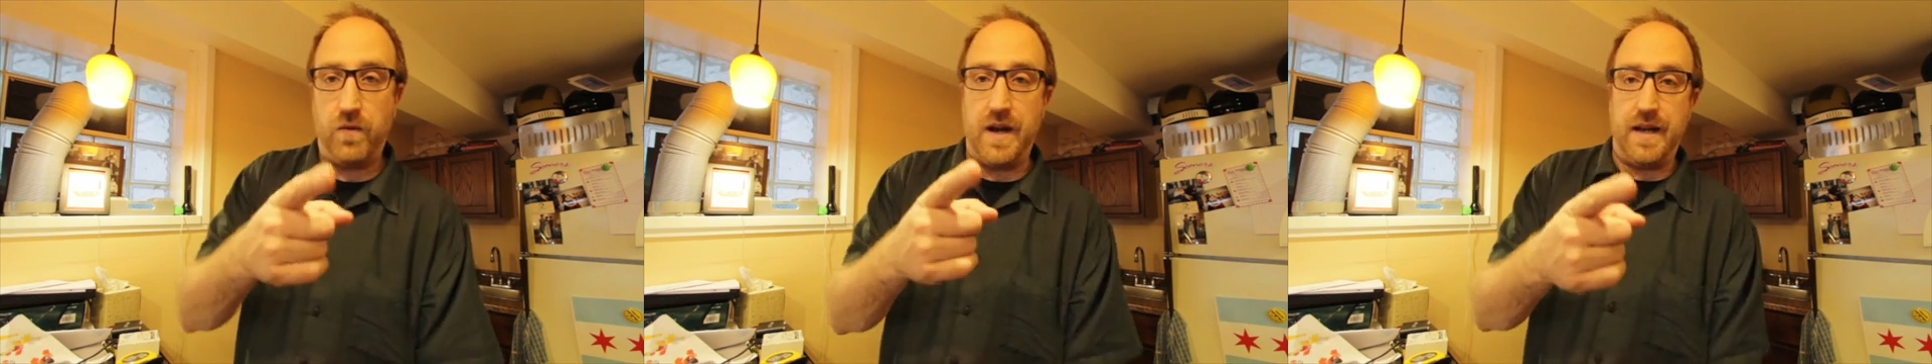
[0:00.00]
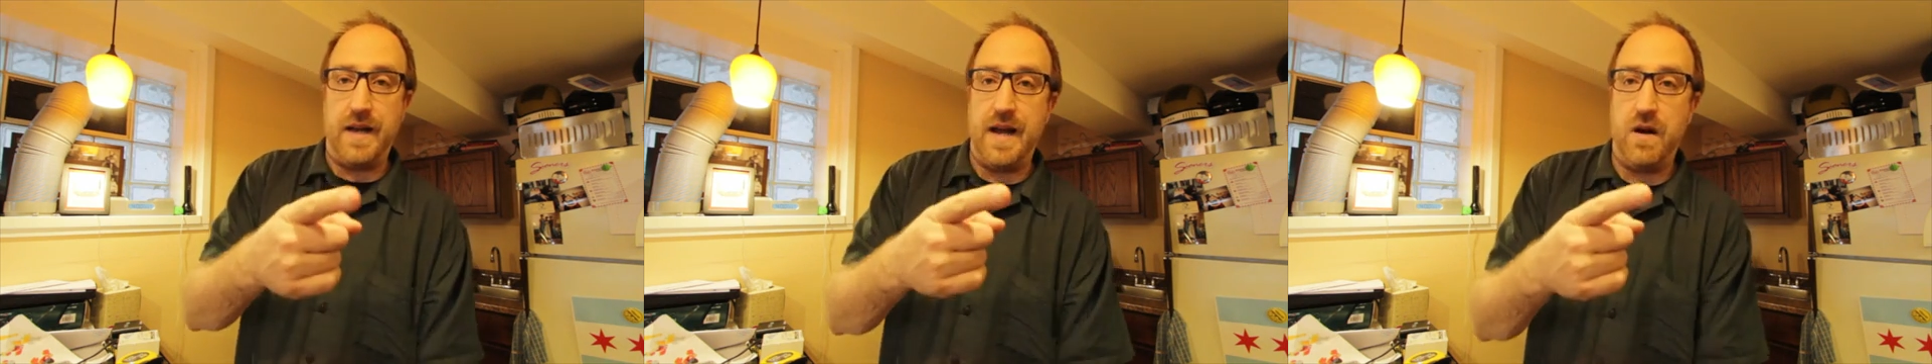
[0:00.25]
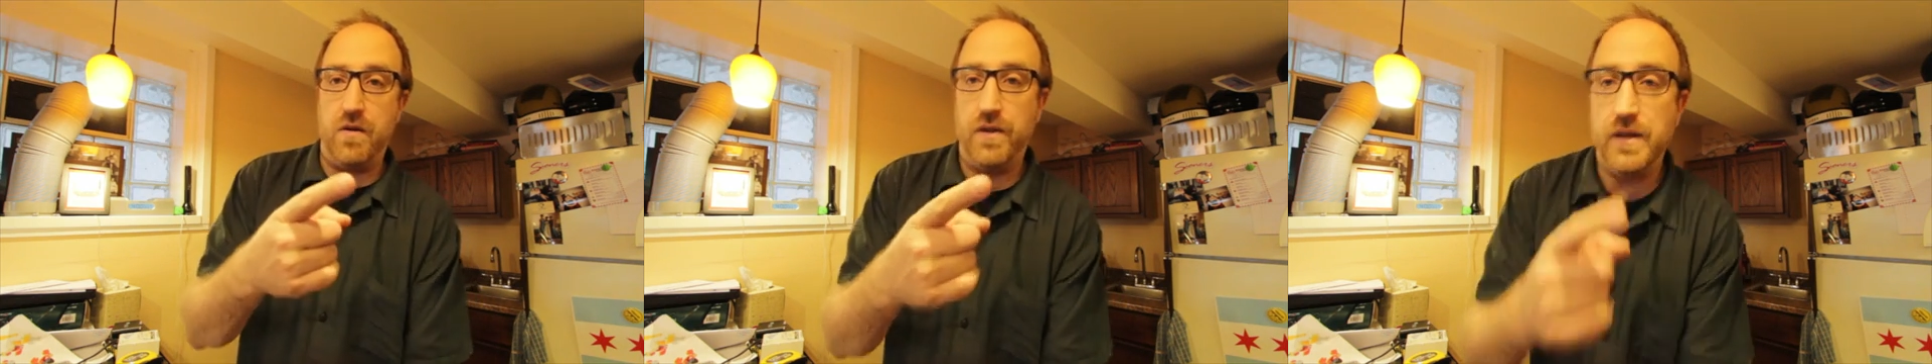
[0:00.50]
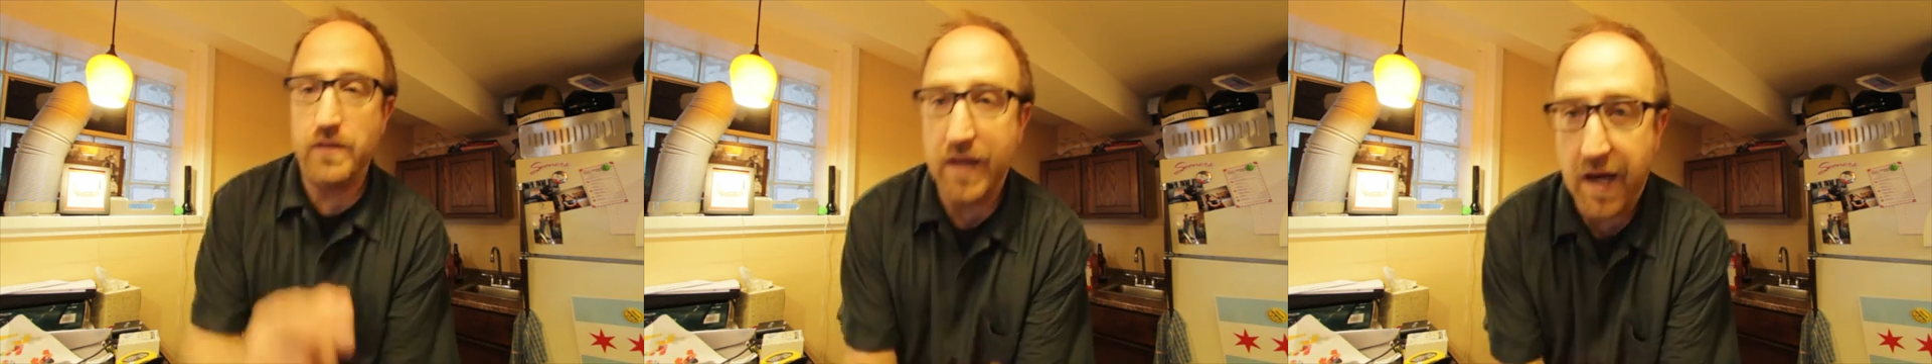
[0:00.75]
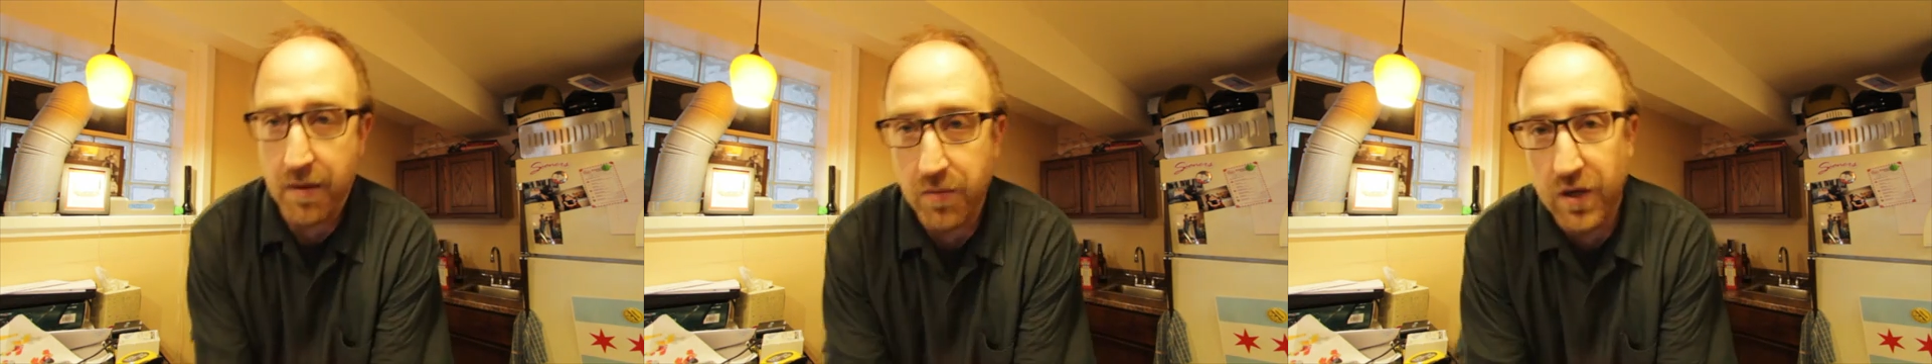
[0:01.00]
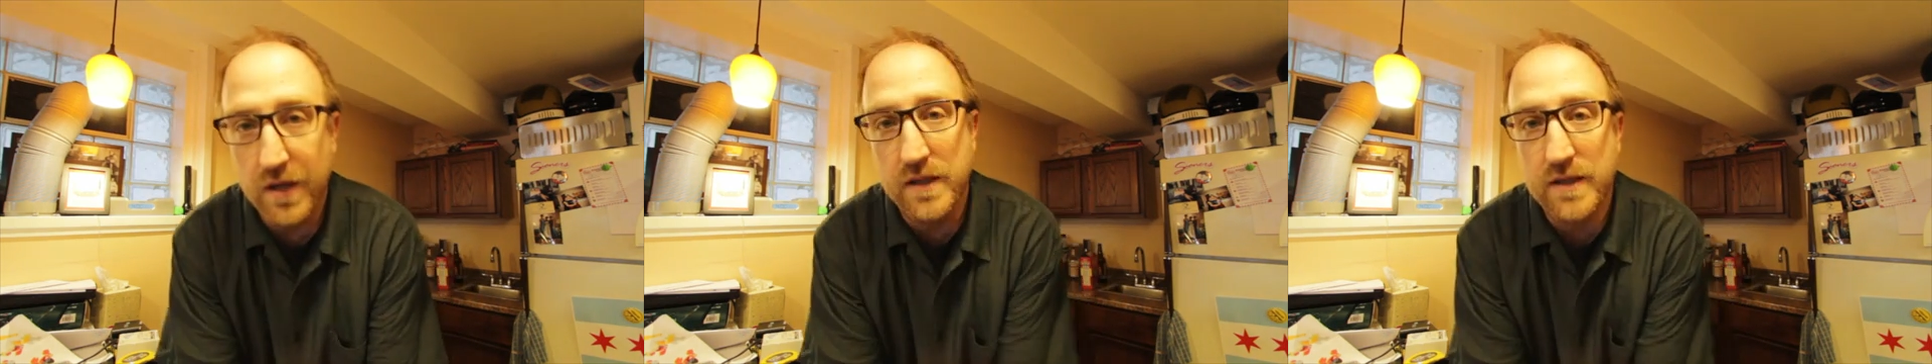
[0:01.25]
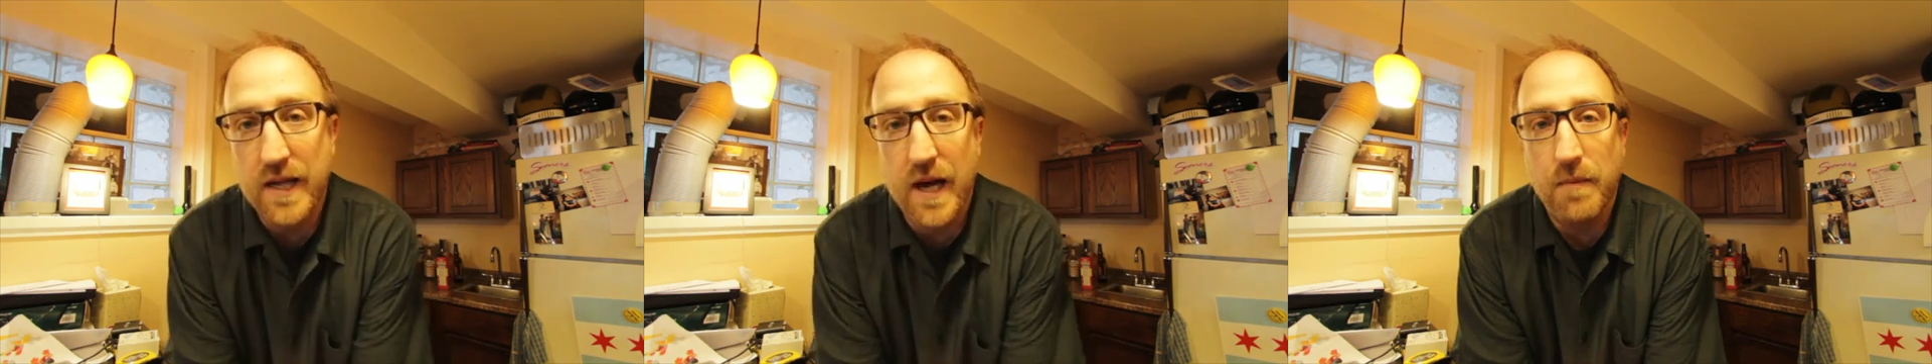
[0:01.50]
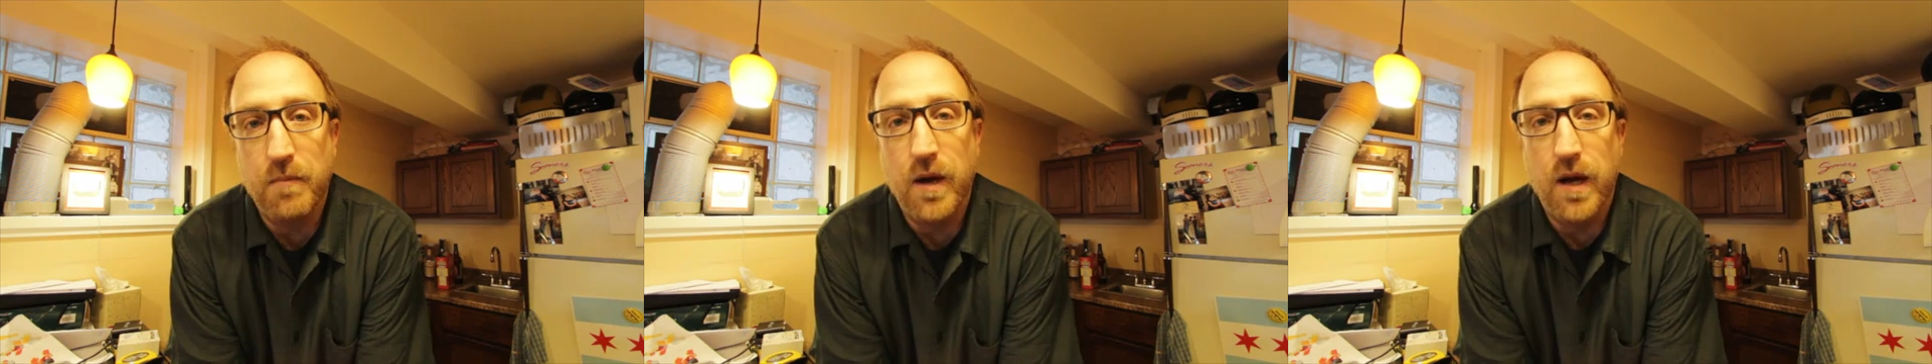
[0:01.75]
right now this camera has
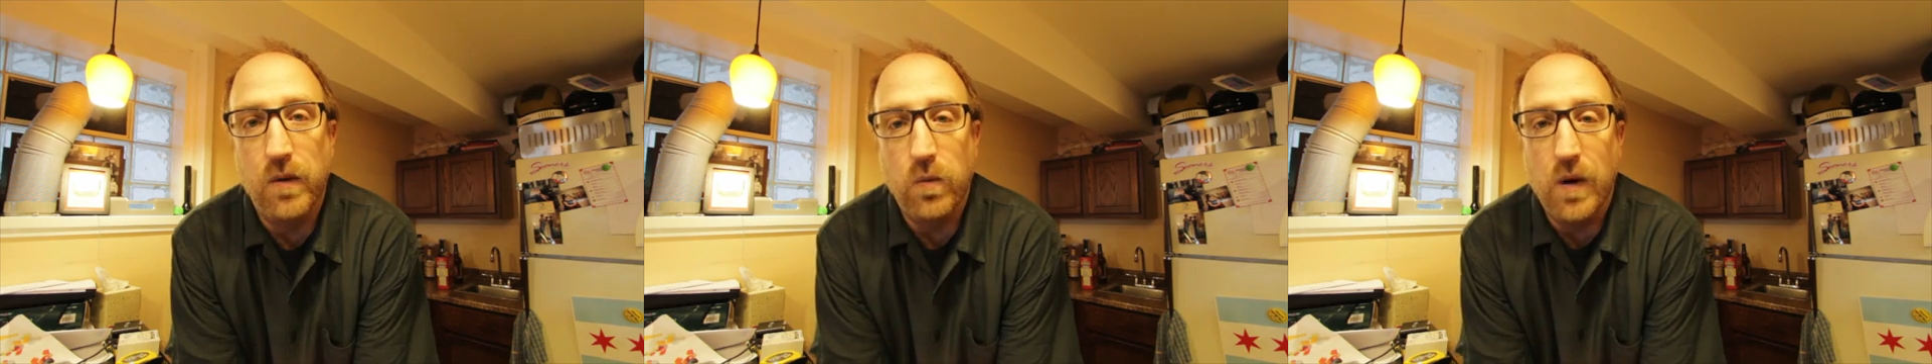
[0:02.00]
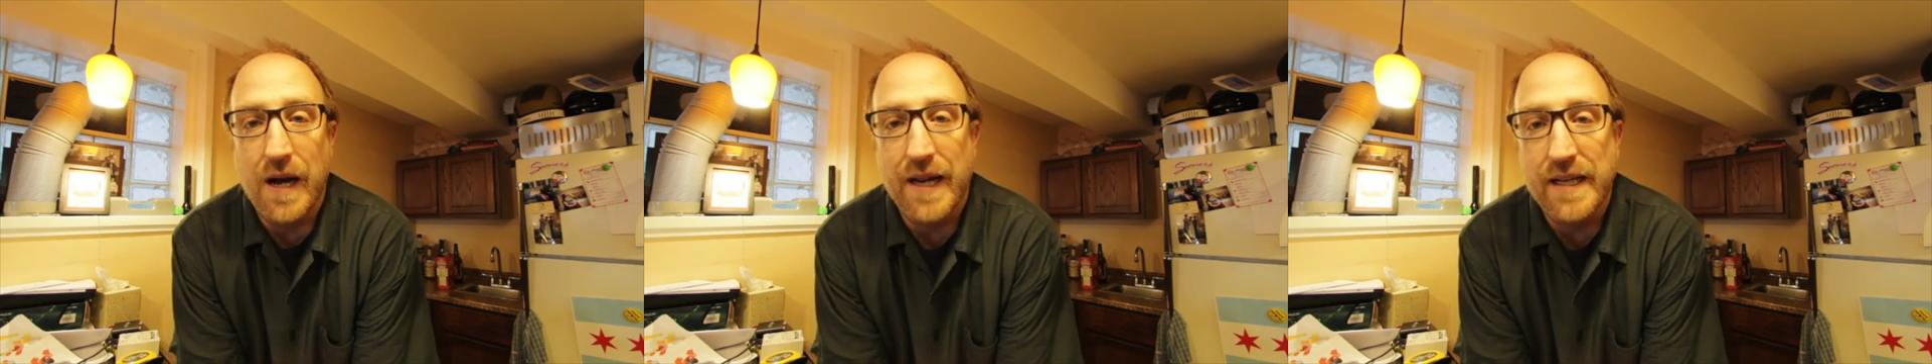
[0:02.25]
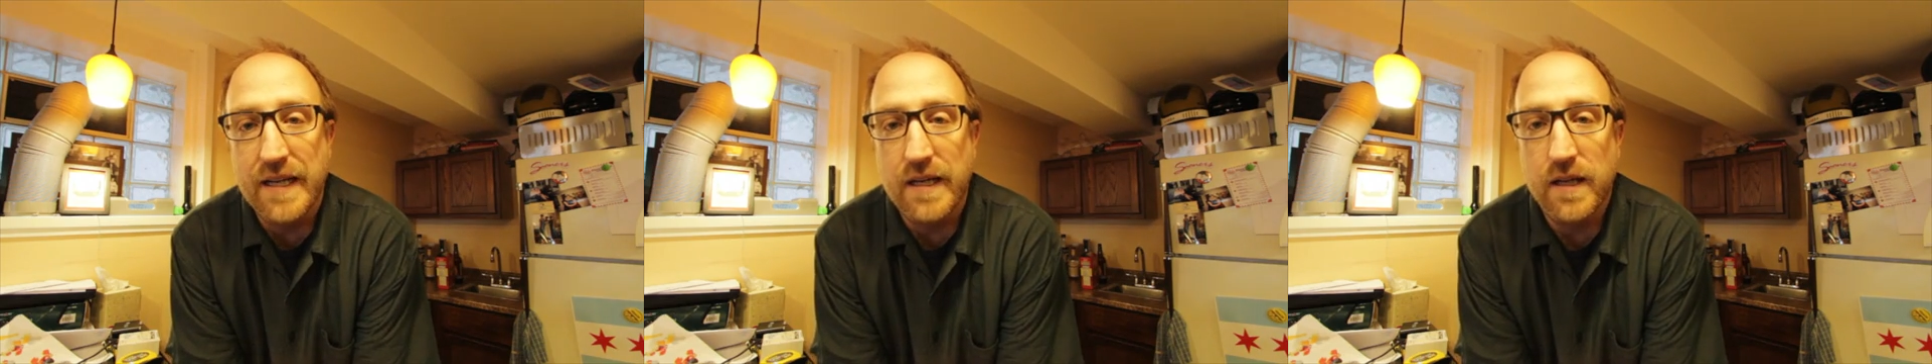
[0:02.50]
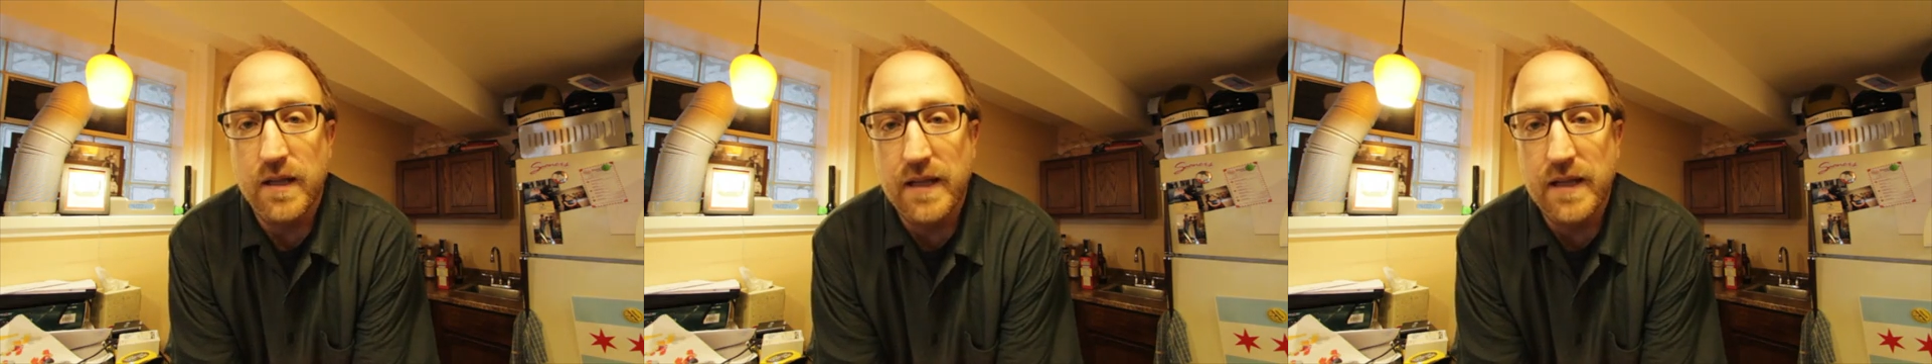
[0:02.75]
got my wide